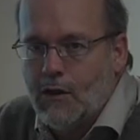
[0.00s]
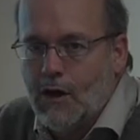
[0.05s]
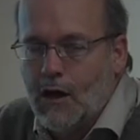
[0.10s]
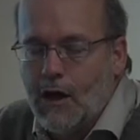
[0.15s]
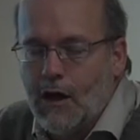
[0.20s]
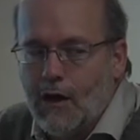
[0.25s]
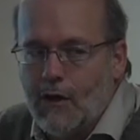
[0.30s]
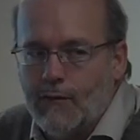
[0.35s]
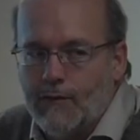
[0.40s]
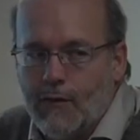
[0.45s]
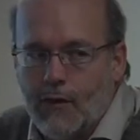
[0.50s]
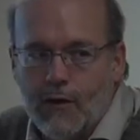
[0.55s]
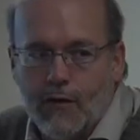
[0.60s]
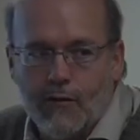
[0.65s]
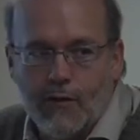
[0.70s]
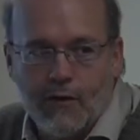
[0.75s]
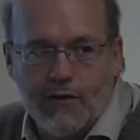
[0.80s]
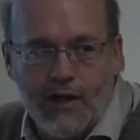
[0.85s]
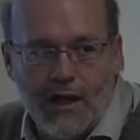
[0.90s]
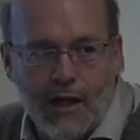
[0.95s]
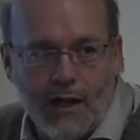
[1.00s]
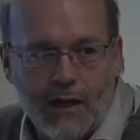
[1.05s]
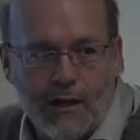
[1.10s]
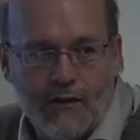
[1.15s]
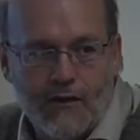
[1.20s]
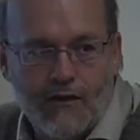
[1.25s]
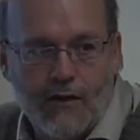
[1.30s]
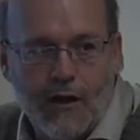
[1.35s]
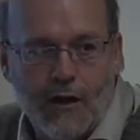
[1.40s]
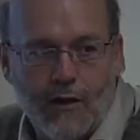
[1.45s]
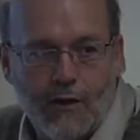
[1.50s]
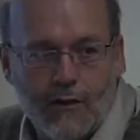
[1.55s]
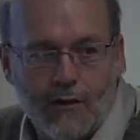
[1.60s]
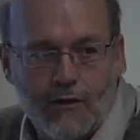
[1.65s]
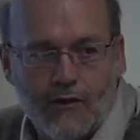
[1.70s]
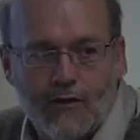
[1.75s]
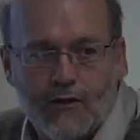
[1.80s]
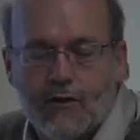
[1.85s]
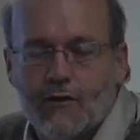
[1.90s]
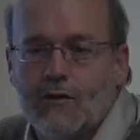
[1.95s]
photovoltaic
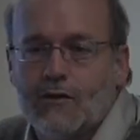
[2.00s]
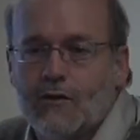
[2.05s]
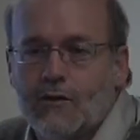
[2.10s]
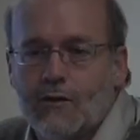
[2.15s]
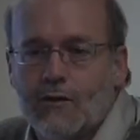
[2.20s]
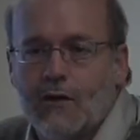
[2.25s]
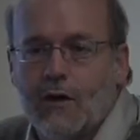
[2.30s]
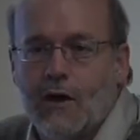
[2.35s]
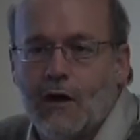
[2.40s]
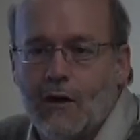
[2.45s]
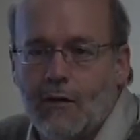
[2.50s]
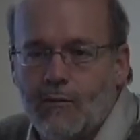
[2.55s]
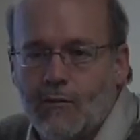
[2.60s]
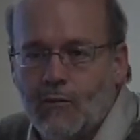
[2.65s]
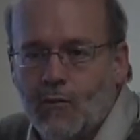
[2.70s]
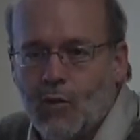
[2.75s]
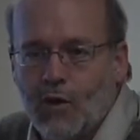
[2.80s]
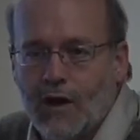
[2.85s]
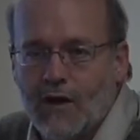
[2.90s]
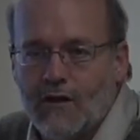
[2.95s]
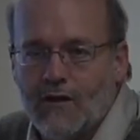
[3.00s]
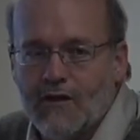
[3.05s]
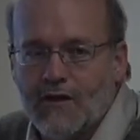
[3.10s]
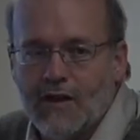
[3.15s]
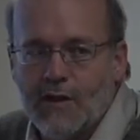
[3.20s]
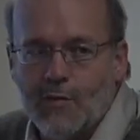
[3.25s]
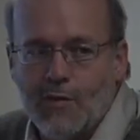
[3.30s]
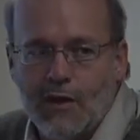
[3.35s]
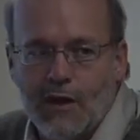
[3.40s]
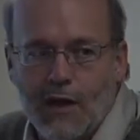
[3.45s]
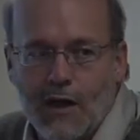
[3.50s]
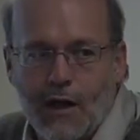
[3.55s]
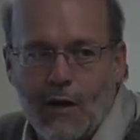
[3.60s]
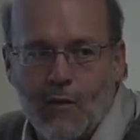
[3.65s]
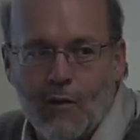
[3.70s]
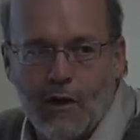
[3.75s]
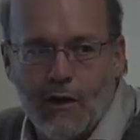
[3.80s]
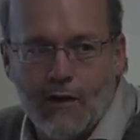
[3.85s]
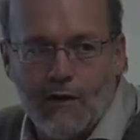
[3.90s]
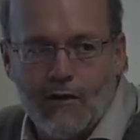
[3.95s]
installers, one in Sleepy Eye,
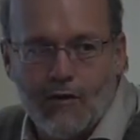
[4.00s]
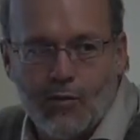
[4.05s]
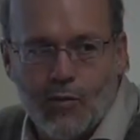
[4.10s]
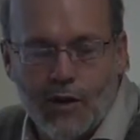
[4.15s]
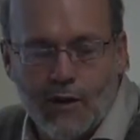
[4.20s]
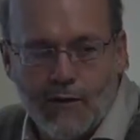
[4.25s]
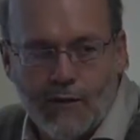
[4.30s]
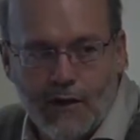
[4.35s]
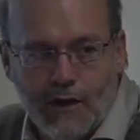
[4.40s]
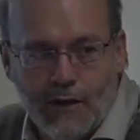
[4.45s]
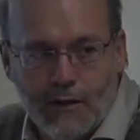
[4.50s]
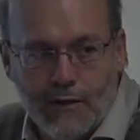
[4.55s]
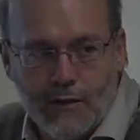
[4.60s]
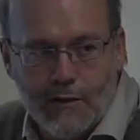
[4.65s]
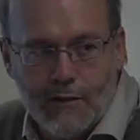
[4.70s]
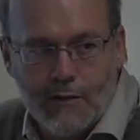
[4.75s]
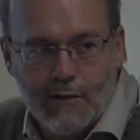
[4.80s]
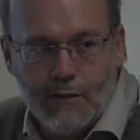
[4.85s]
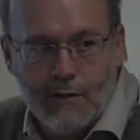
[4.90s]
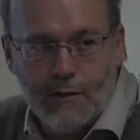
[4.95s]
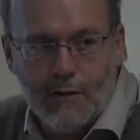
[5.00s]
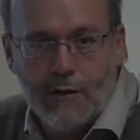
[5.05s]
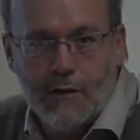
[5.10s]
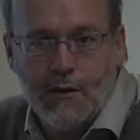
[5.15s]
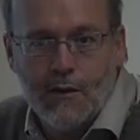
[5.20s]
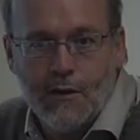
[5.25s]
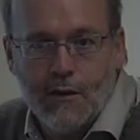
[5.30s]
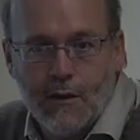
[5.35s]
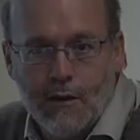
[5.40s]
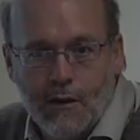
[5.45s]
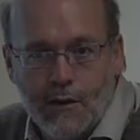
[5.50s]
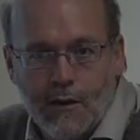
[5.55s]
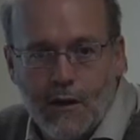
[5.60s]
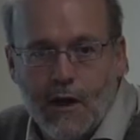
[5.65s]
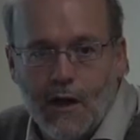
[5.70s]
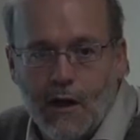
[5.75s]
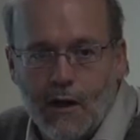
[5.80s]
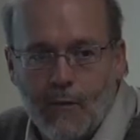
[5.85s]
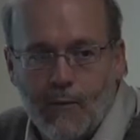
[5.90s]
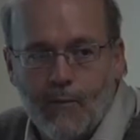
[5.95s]
one in Springfield,
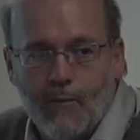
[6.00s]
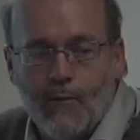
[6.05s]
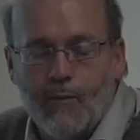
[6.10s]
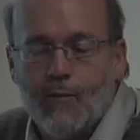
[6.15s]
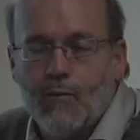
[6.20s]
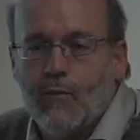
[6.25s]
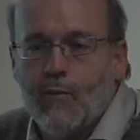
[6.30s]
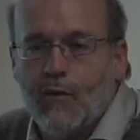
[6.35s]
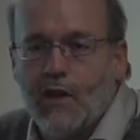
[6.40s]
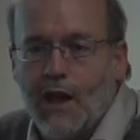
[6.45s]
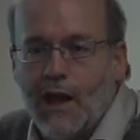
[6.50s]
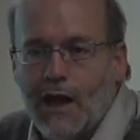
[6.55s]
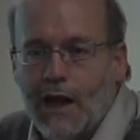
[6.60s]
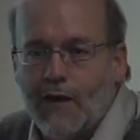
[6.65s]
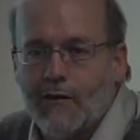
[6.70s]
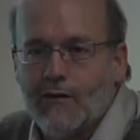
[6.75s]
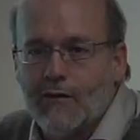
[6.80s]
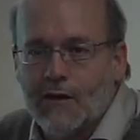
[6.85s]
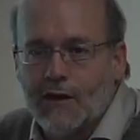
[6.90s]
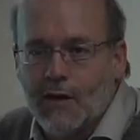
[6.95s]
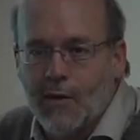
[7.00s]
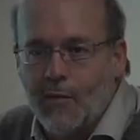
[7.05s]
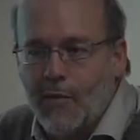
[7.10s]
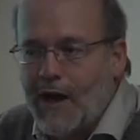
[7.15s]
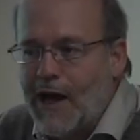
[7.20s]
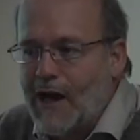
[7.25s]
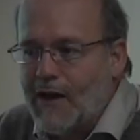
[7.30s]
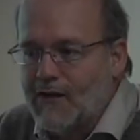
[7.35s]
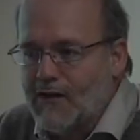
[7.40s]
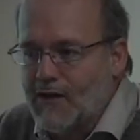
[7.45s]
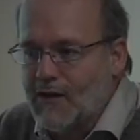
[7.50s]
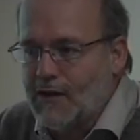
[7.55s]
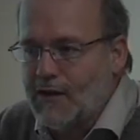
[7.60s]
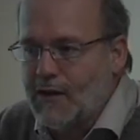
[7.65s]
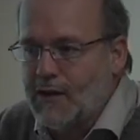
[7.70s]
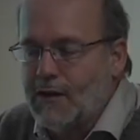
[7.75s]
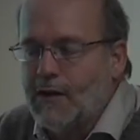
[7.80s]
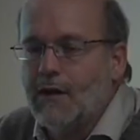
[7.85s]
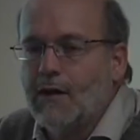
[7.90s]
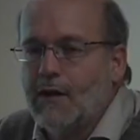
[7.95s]
that have the
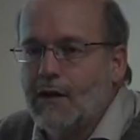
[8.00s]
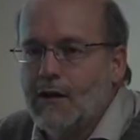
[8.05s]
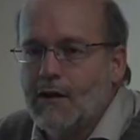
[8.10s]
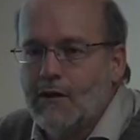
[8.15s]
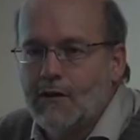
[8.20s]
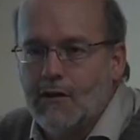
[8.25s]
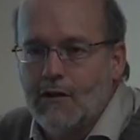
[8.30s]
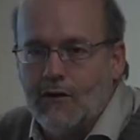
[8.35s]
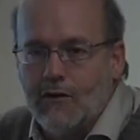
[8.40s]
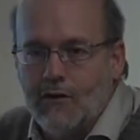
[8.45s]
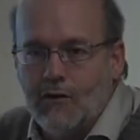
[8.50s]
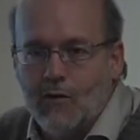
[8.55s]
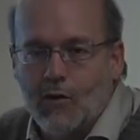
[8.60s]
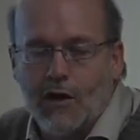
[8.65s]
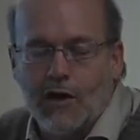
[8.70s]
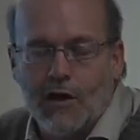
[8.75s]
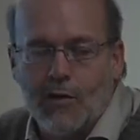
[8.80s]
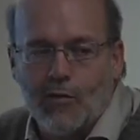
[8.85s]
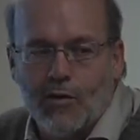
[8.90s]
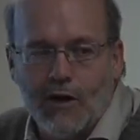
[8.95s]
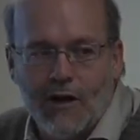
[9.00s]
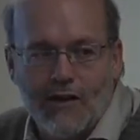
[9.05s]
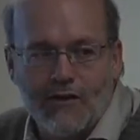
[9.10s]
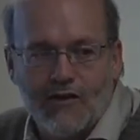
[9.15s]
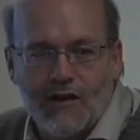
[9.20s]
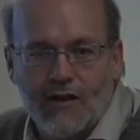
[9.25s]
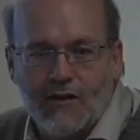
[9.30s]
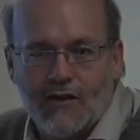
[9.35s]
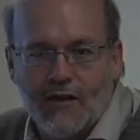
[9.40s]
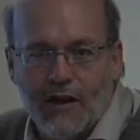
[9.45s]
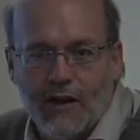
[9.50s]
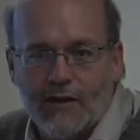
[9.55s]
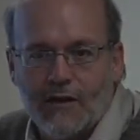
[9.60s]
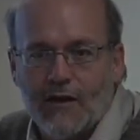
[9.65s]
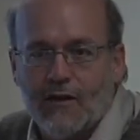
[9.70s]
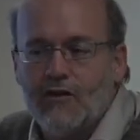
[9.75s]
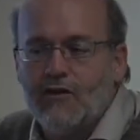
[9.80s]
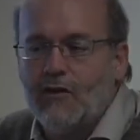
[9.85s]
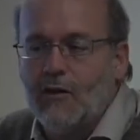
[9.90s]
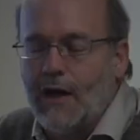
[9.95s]
capacity to work on projects like
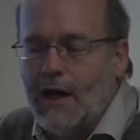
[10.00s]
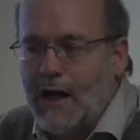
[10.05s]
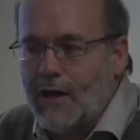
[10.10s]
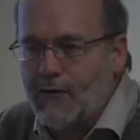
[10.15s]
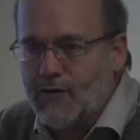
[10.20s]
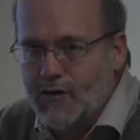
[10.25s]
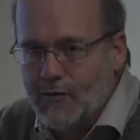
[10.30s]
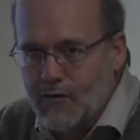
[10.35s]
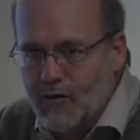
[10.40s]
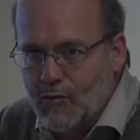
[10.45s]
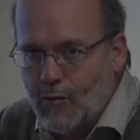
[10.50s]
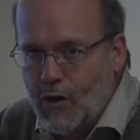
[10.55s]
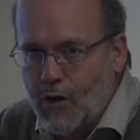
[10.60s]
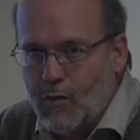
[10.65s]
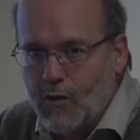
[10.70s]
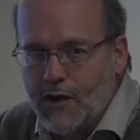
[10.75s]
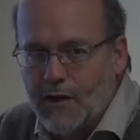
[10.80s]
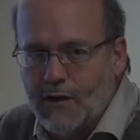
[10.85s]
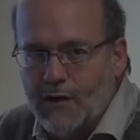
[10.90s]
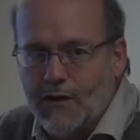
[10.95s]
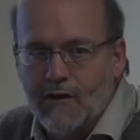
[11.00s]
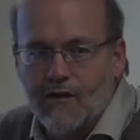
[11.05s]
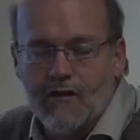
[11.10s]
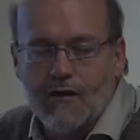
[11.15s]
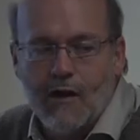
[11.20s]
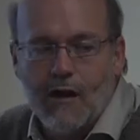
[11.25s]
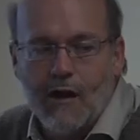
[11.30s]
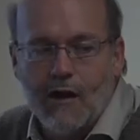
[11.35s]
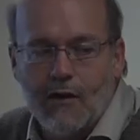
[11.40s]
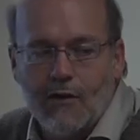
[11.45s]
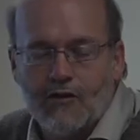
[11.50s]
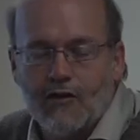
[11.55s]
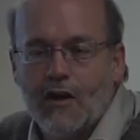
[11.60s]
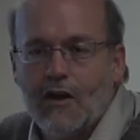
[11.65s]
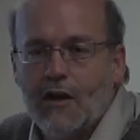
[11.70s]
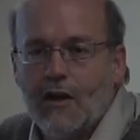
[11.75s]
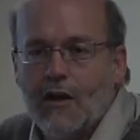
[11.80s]
this. You have some small wind installers,